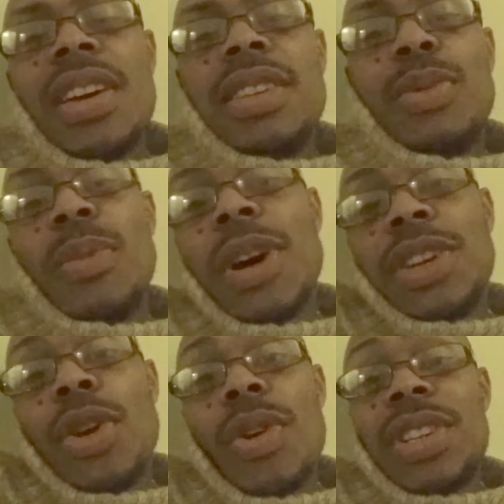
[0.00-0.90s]
and then we're
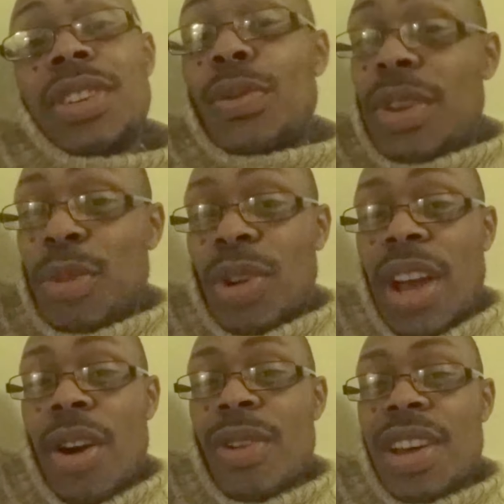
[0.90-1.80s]
about to go into November
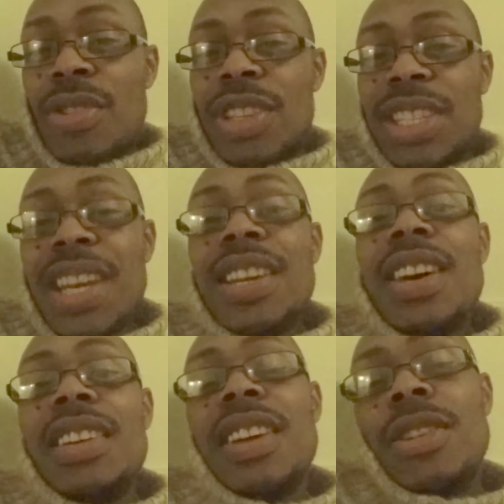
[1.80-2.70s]
now, and on
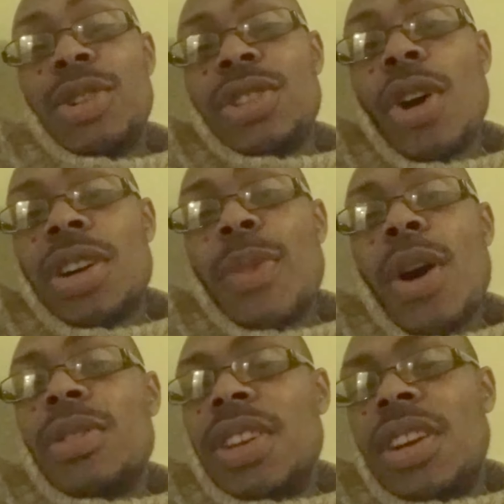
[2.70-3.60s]
CNN they're talking
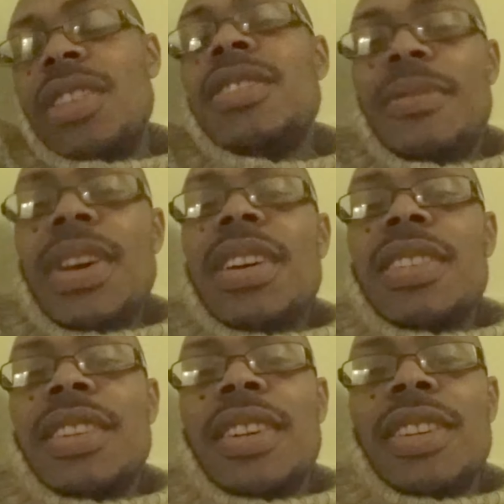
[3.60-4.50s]
about
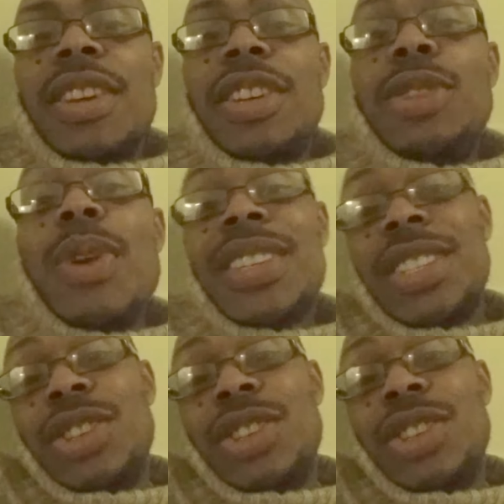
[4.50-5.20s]
U.S.